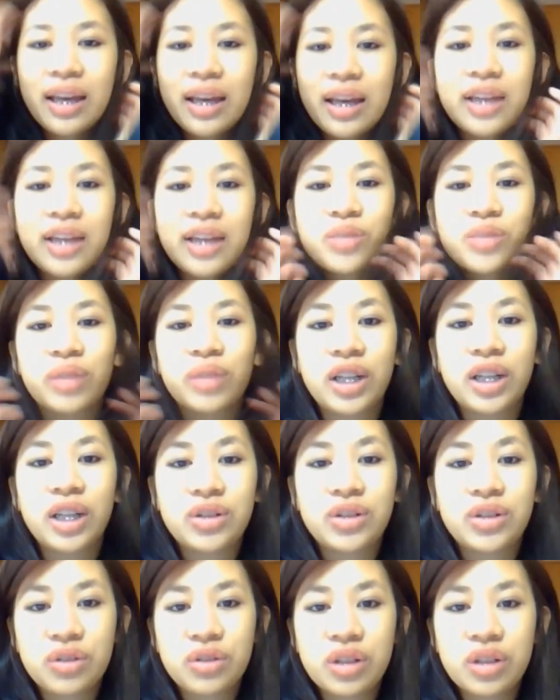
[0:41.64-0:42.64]
it's
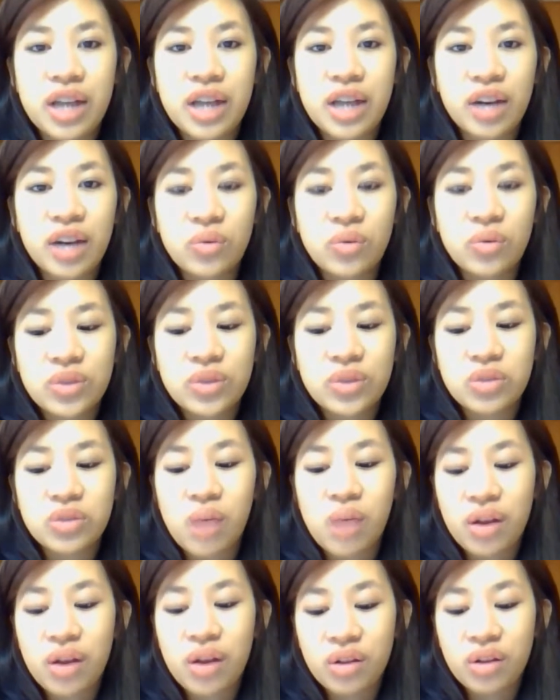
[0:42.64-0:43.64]
related to their diagnosis,
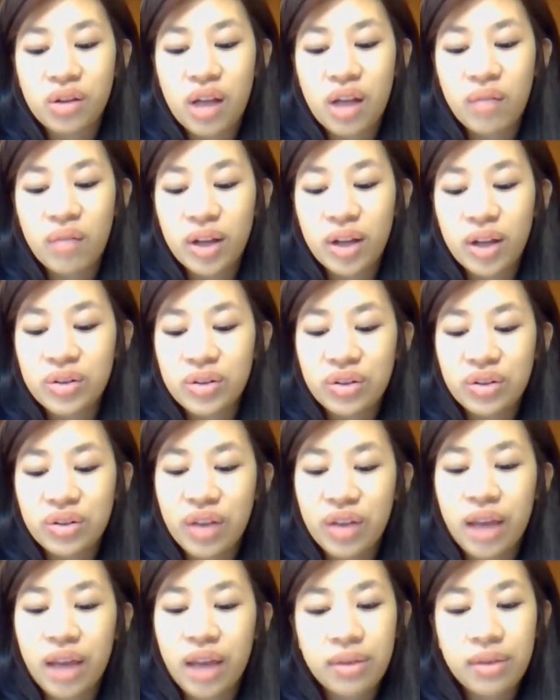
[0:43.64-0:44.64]
why their lab values are
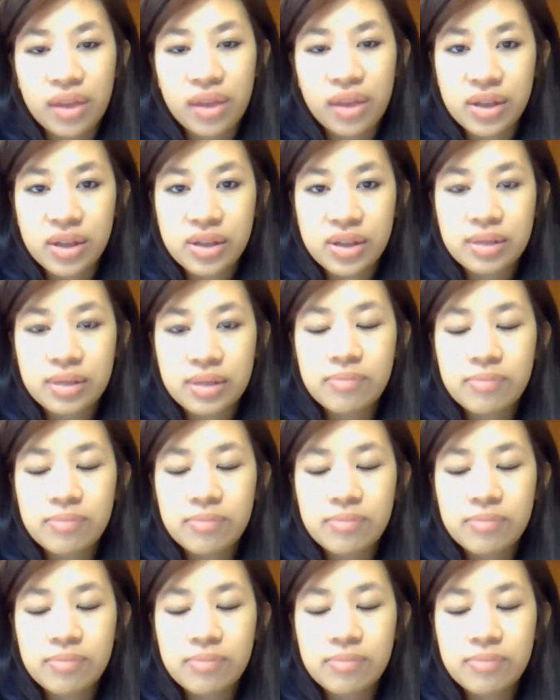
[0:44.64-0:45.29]
like this.